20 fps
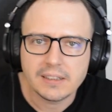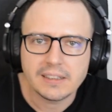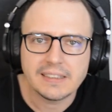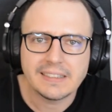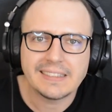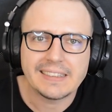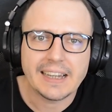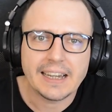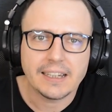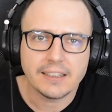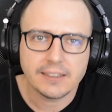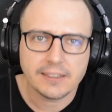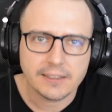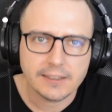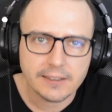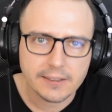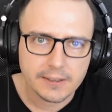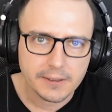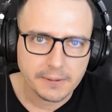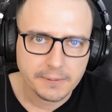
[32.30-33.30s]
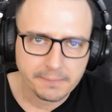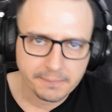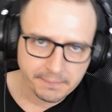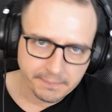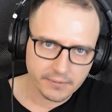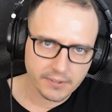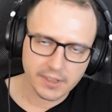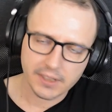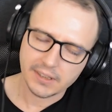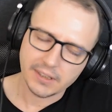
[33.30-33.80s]
Tests?
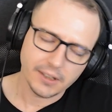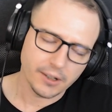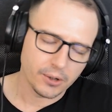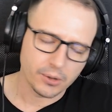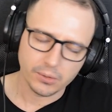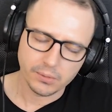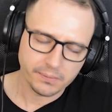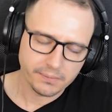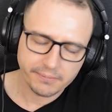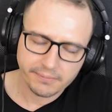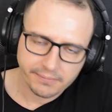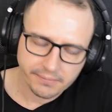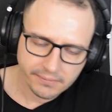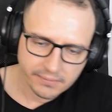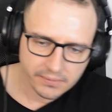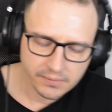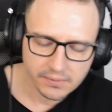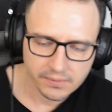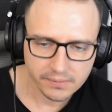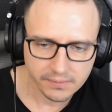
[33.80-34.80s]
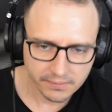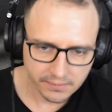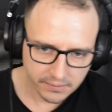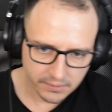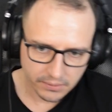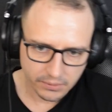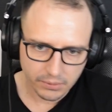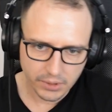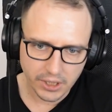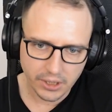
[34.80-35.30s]
No.
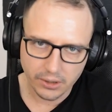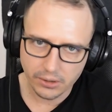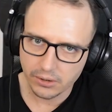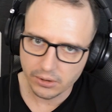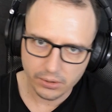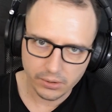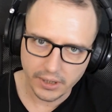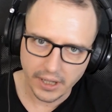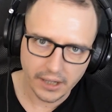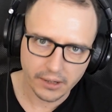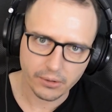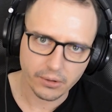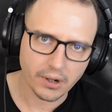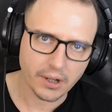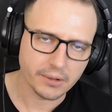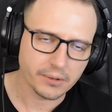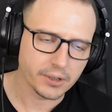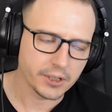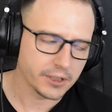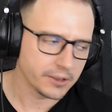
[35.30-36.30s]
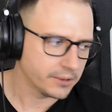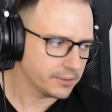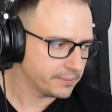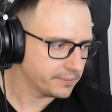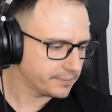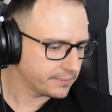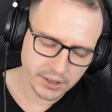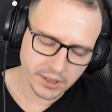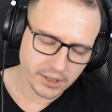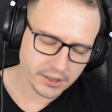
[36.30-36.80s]
We don't do that around here.
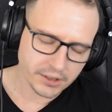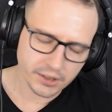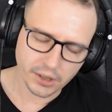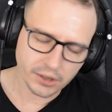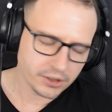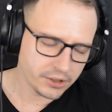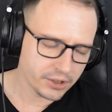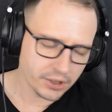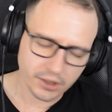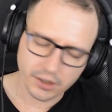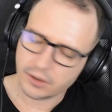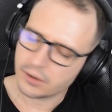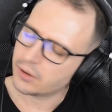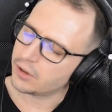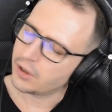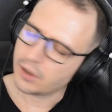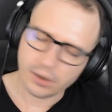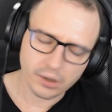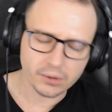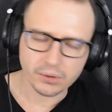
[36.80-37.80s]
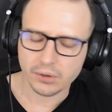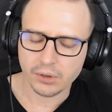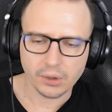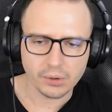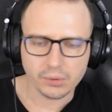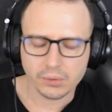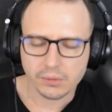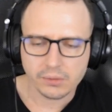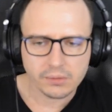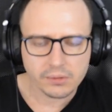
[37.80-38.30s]
No, no, no, no,
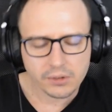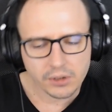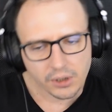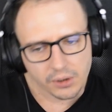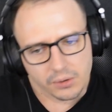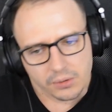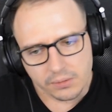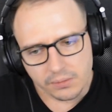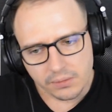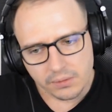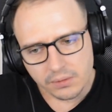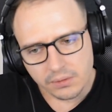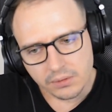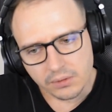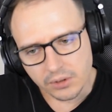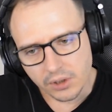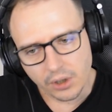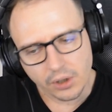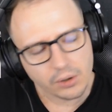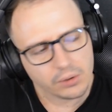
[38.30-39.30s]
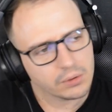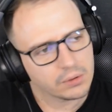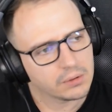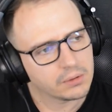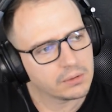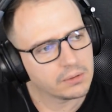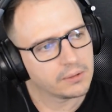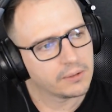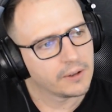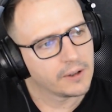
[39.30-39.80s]
no, no, no.
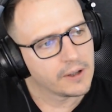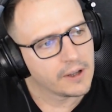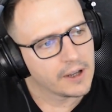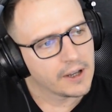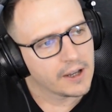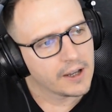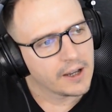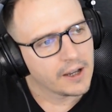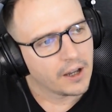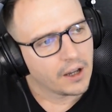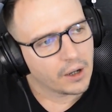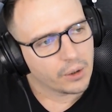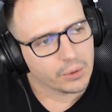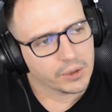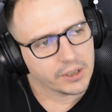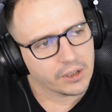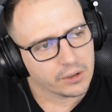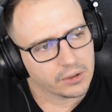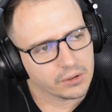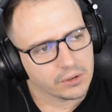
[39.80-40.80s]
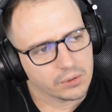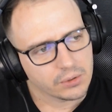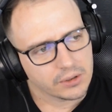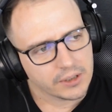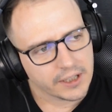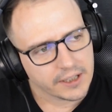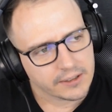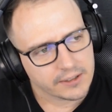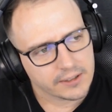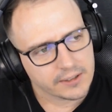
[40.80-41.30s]
We don't do
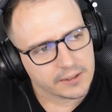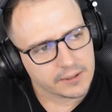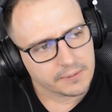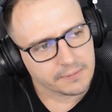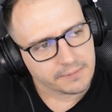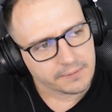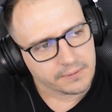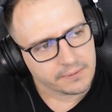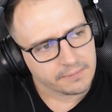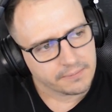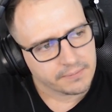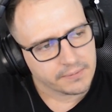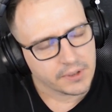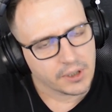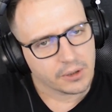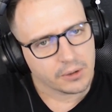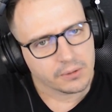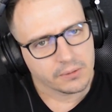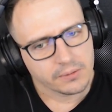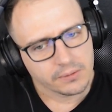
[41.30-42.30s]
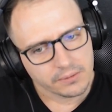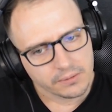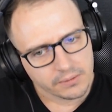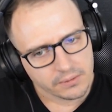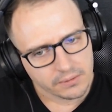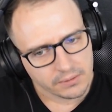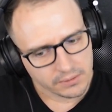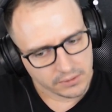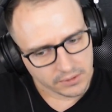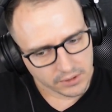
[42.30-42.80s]
tests. No.
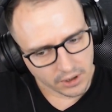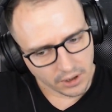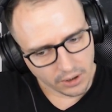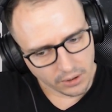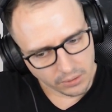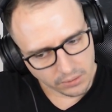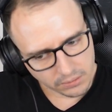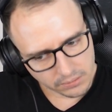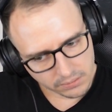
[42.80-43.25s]
No.